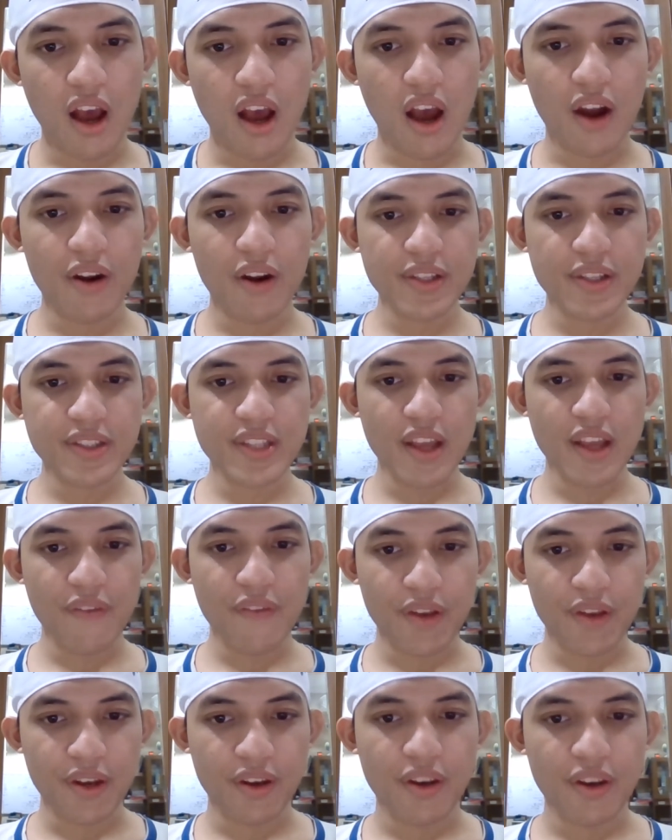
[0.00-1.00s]

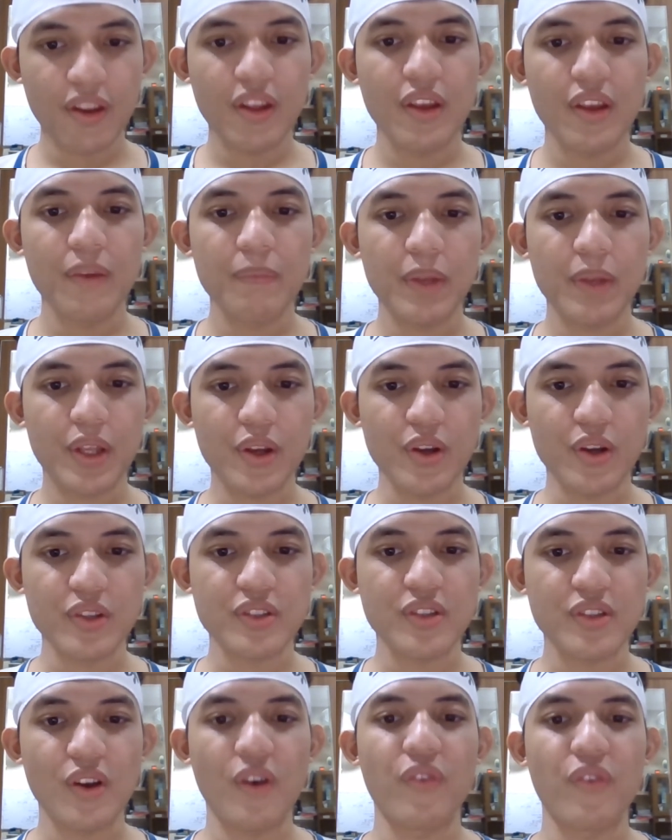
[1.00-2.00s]
RX-7,
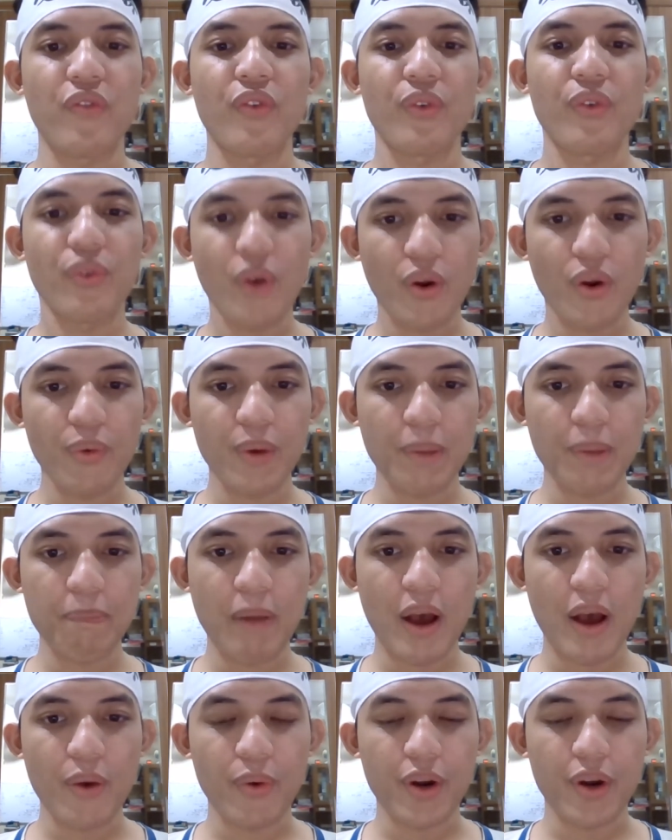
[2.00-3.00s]
because of rotary
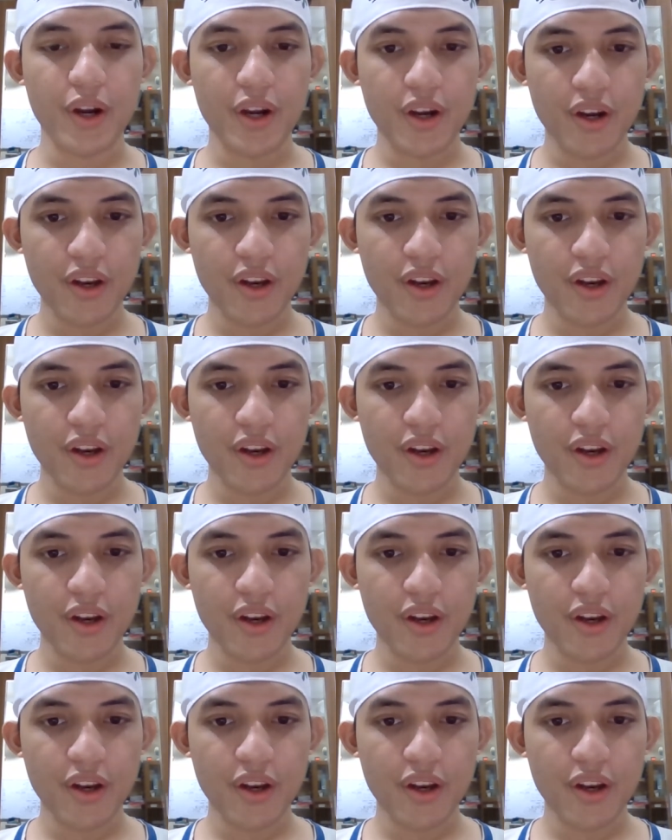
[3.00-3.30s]
power.